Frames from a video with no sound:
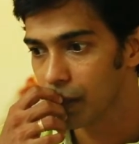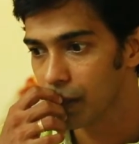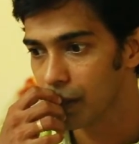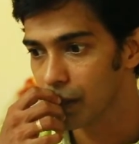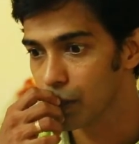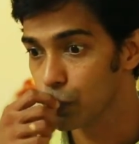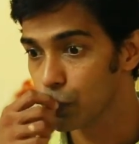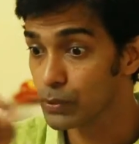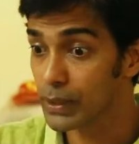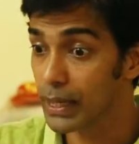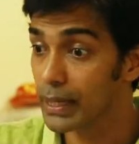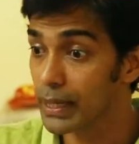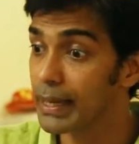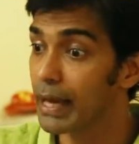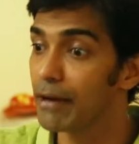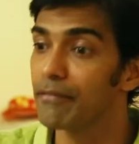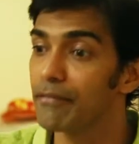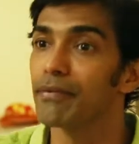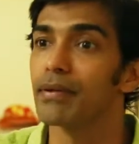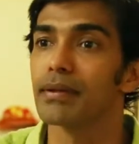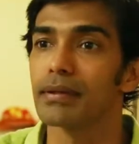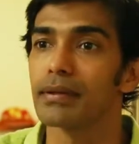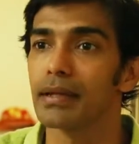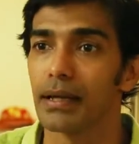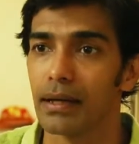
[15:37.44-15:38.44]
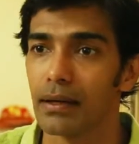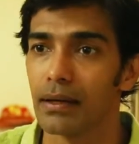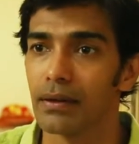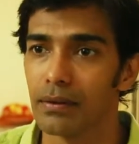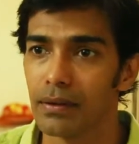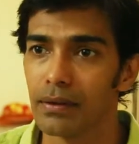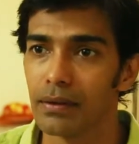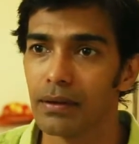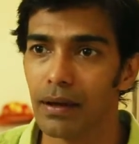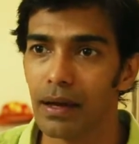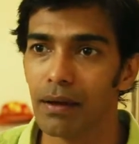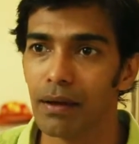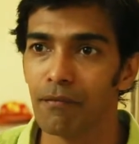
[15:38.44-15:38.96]
you telling everything,
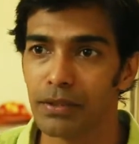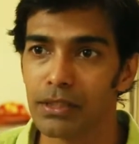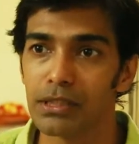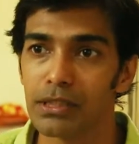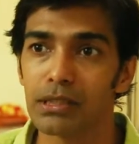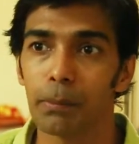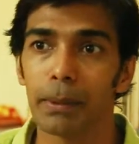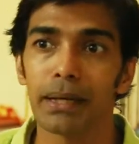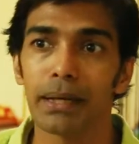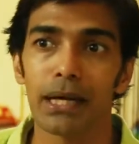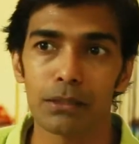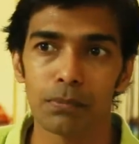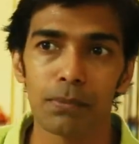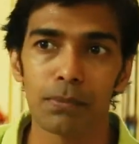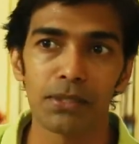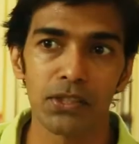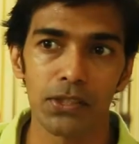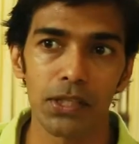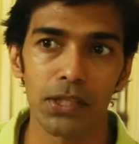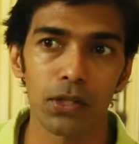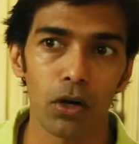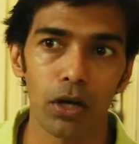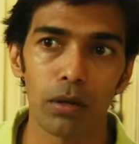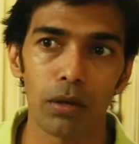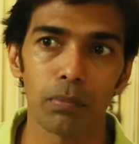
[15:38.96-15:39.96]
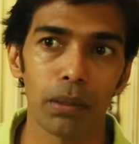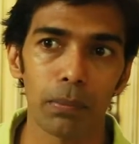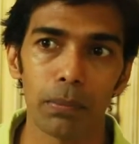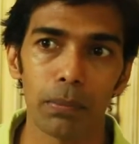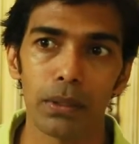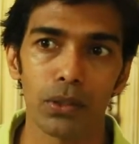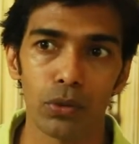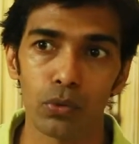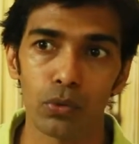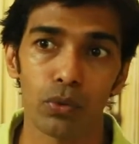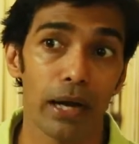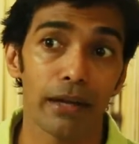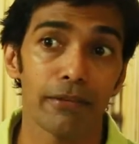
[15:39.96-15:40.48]
which is the biggest mistake a lot of people
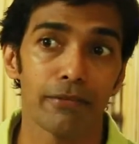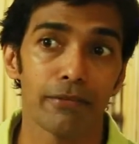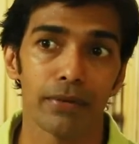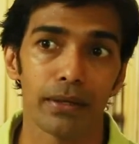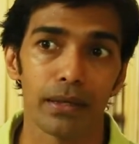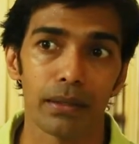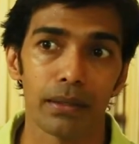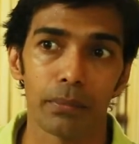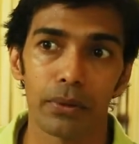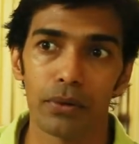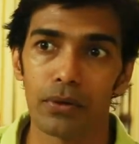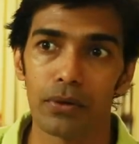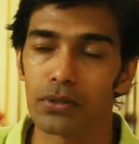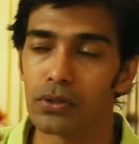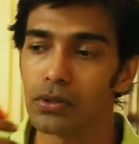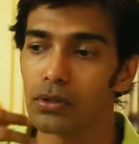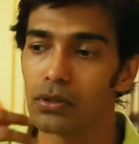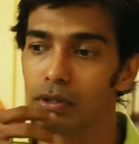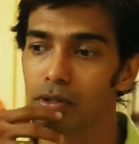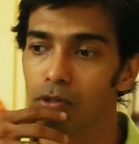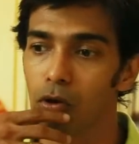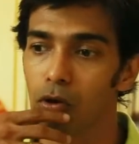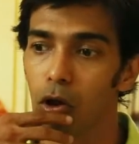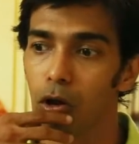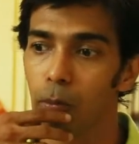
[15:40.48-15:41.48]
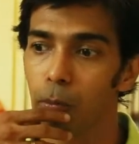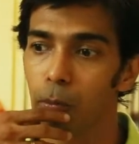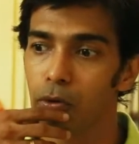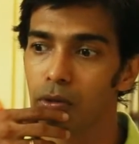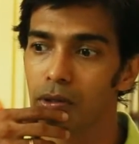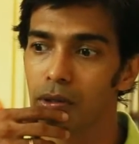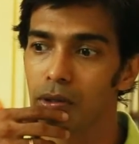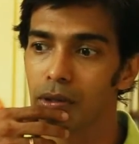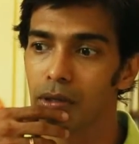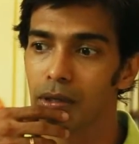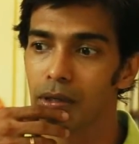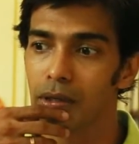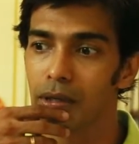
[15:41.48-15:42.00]
do, I feel, because it's all about
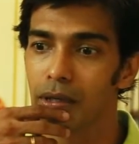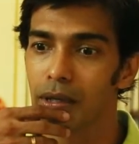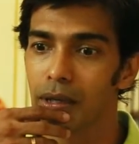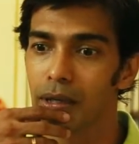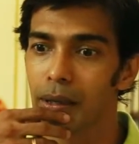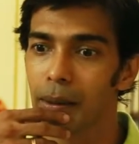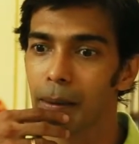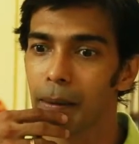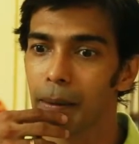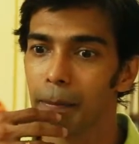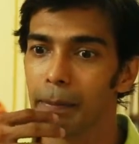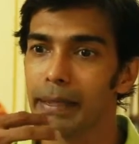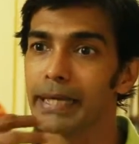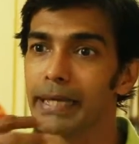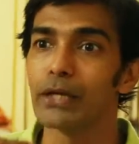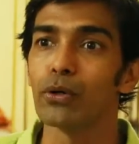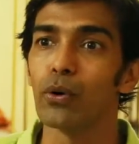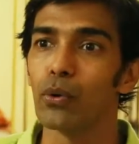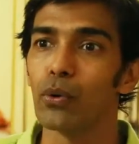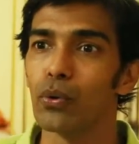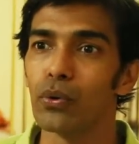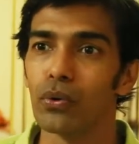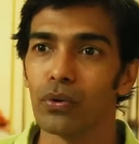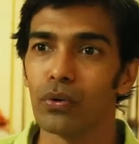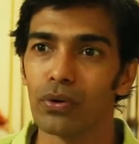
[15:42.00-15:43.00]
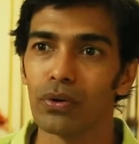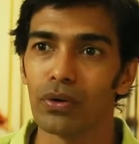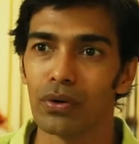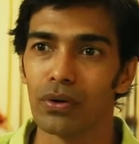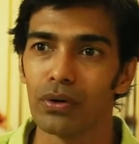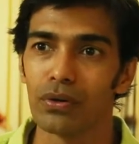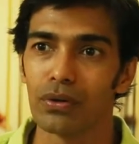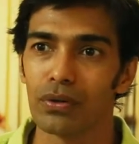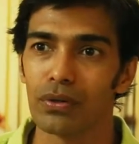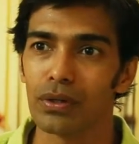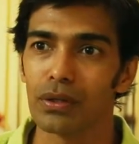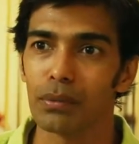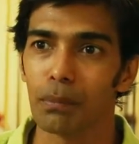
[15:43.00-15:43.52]
ego,
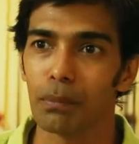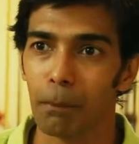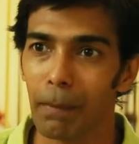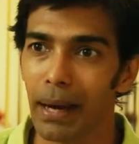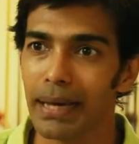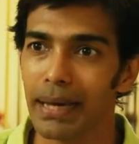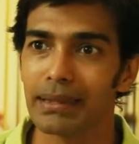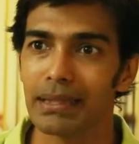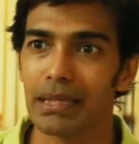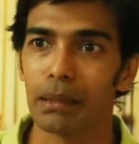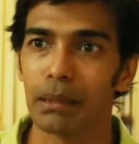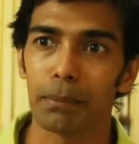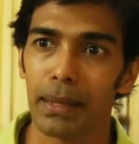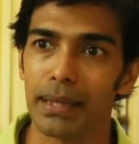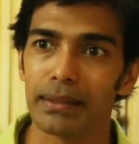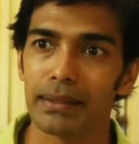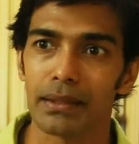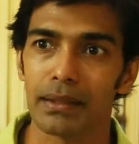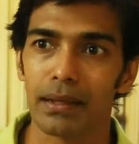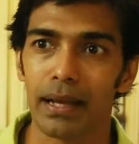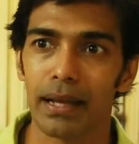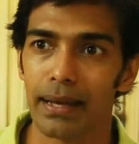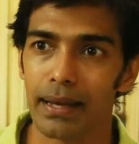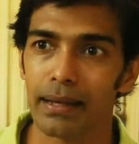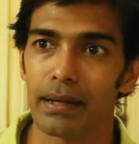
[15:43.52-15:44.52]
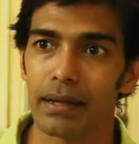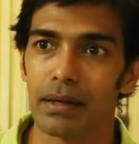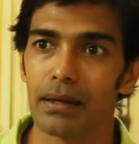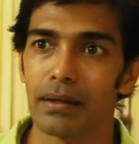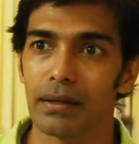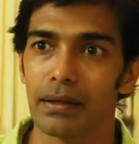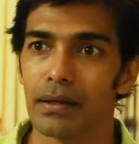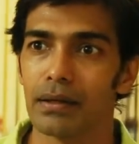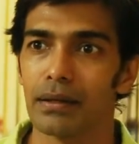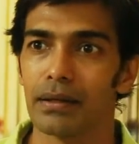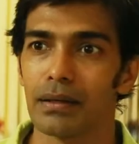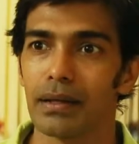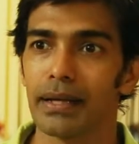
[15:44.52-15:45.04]
my thing.
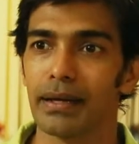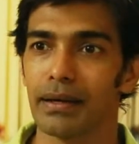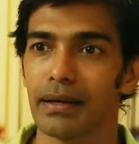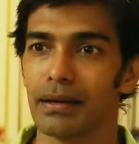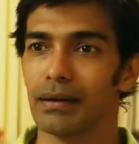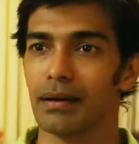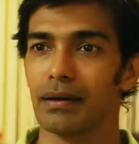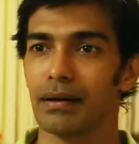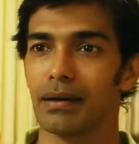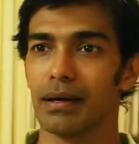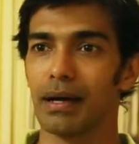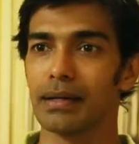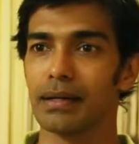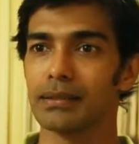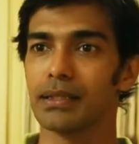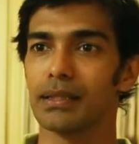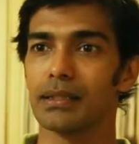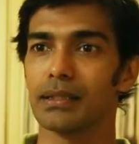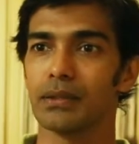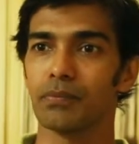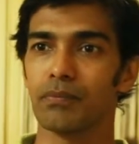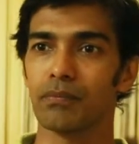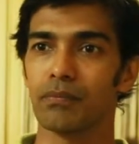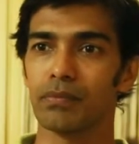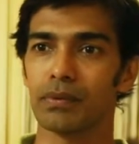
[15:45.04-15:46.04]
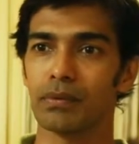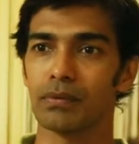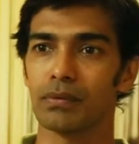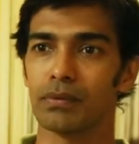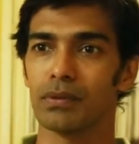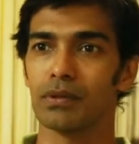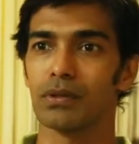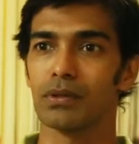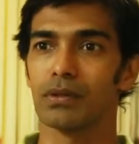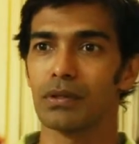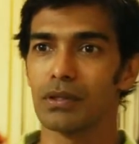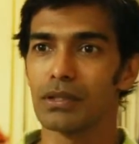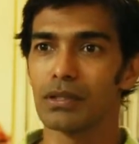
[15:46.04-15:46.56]
Like I said,
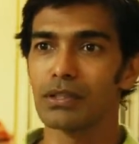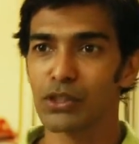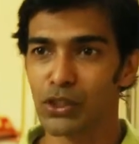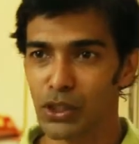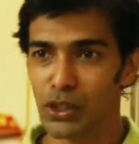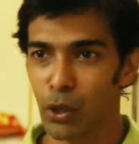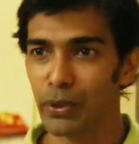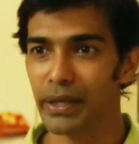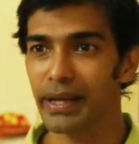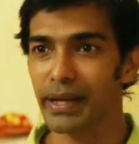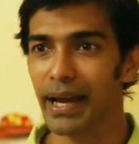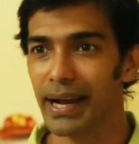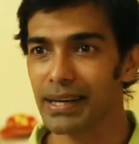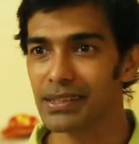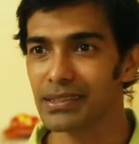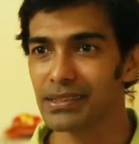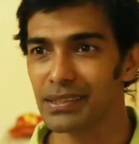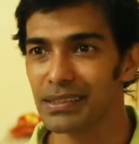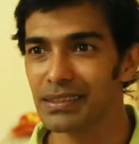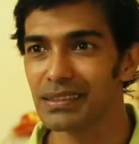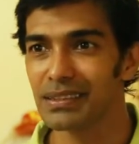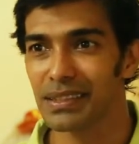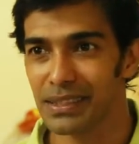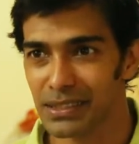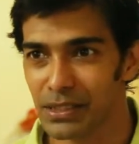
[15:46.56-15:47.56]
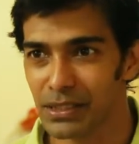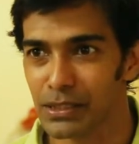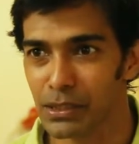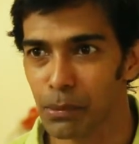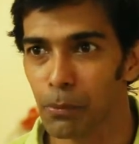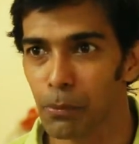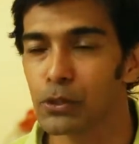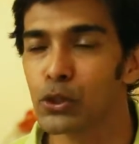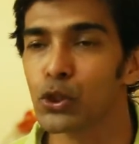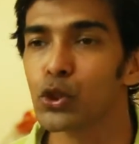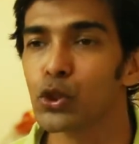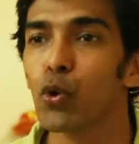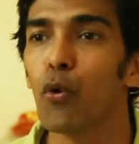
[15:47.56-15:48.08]
shouting action. It's
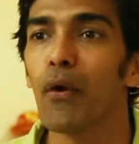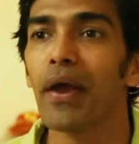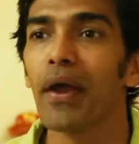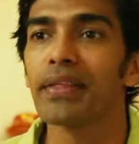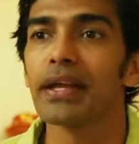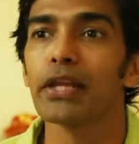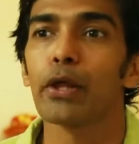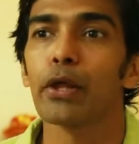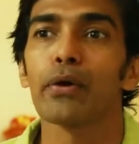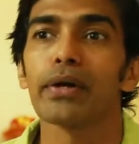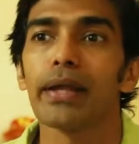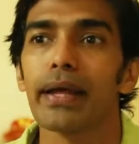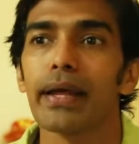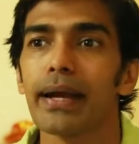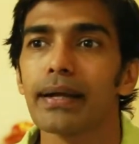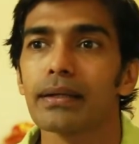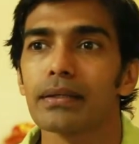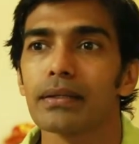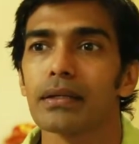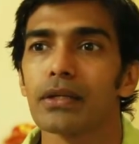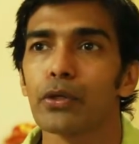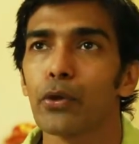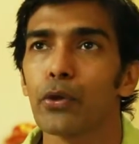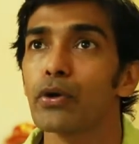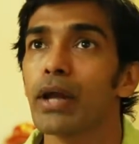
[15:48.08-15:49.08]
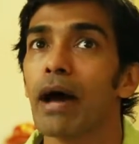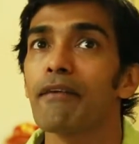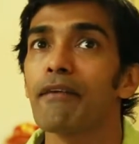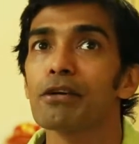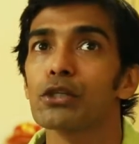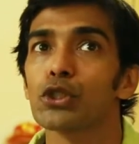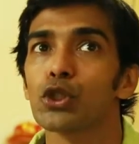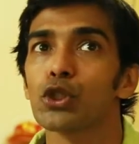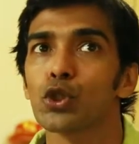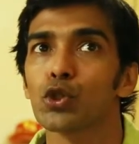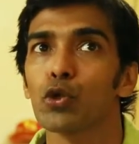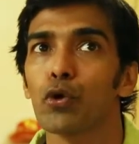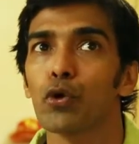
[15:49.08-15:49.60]
about showing that you're a director. You don't have to
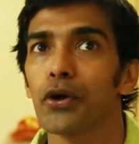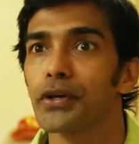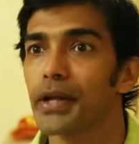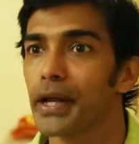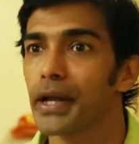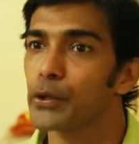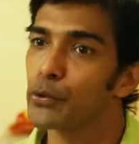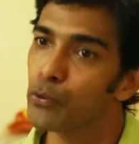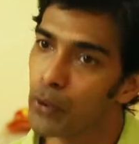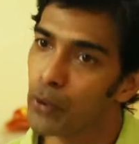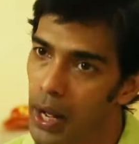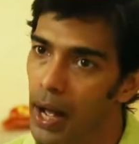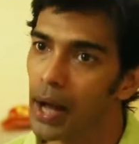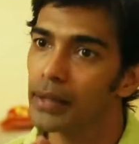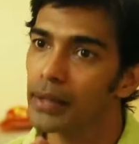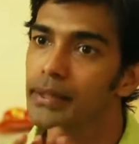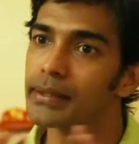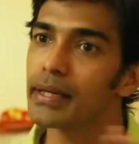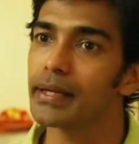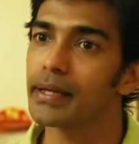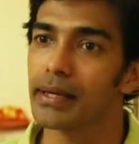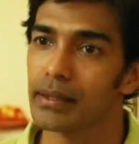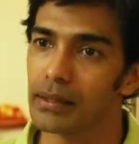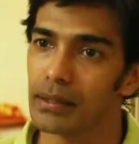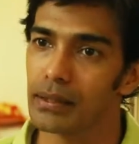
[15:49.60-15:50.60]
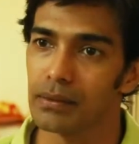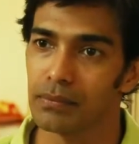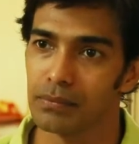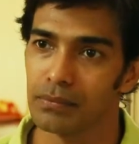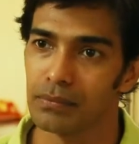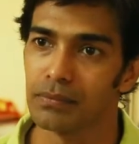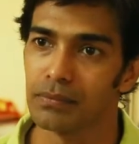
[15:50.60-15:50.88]
show it. You are the director.